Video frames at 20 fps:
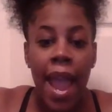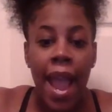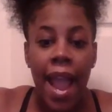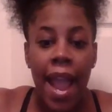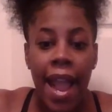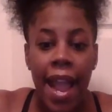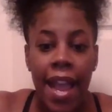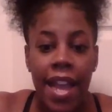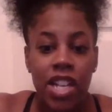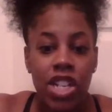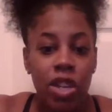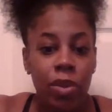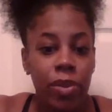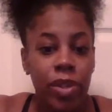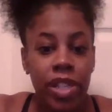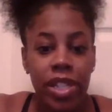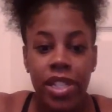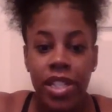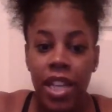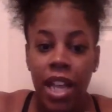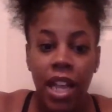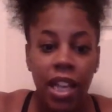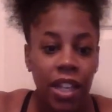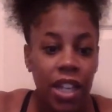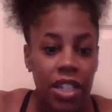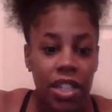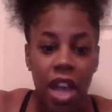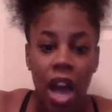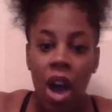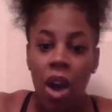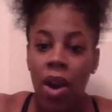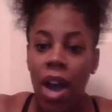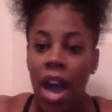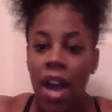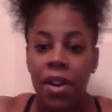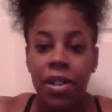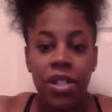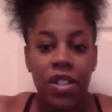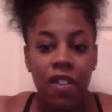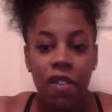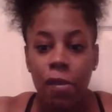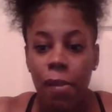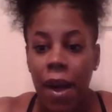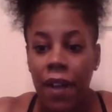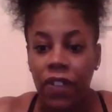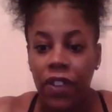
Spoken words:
And she was just telling us all kind of stuff about